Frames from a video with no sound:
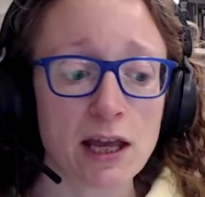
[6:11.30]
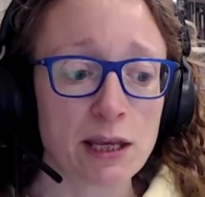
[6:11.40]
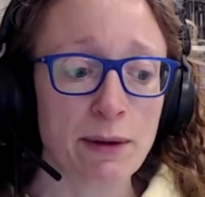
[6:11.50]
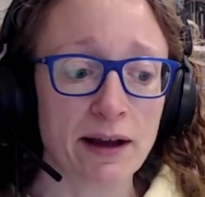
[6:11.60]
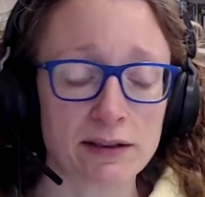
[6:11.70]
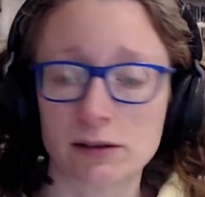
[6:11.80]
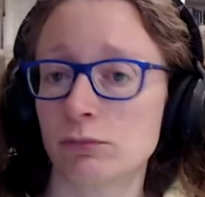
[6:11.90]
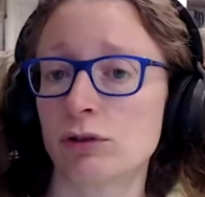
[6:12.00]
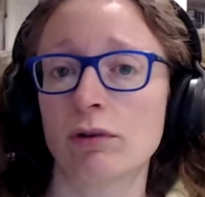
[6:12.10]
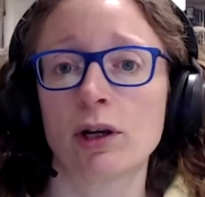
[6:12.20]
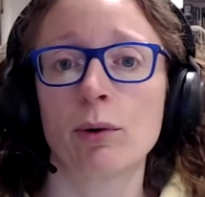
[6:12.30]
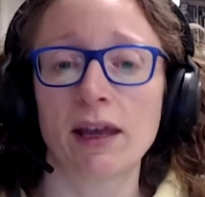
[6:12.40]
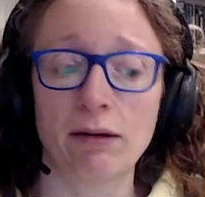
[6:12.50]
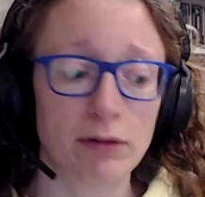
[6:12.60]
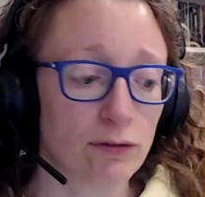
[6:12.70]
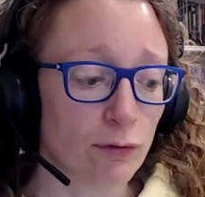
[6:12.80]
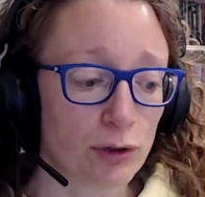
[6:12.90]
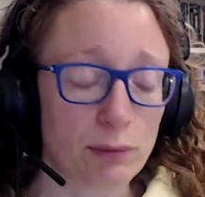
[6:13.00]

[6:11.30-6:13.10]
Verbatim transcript: You might ask them to run a quick errand for you,